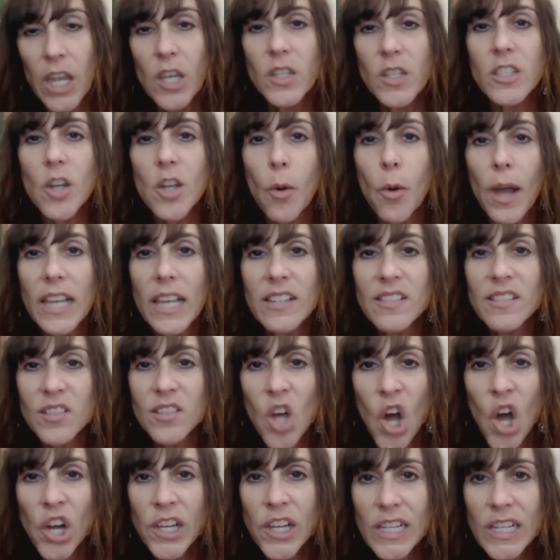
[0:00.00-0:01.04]
So as
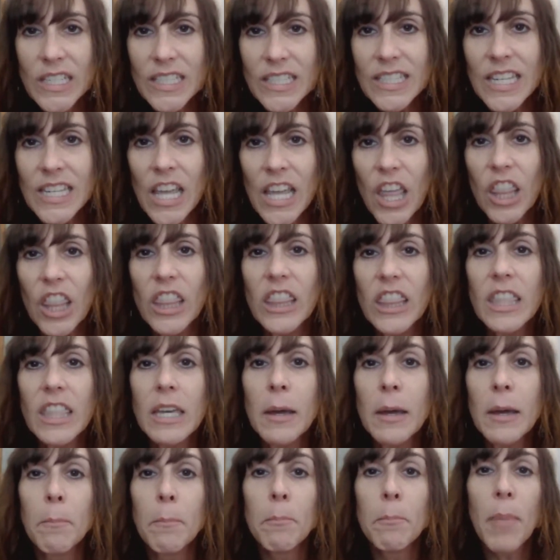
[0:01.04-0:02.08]
long as
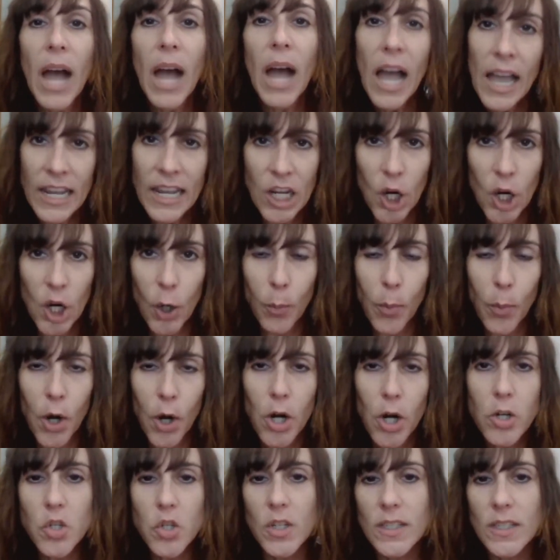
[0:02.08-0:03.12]
the buyer
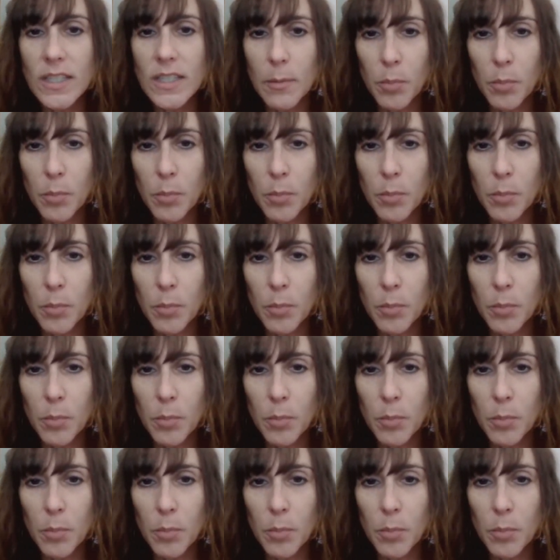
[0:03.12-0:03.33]
purchased the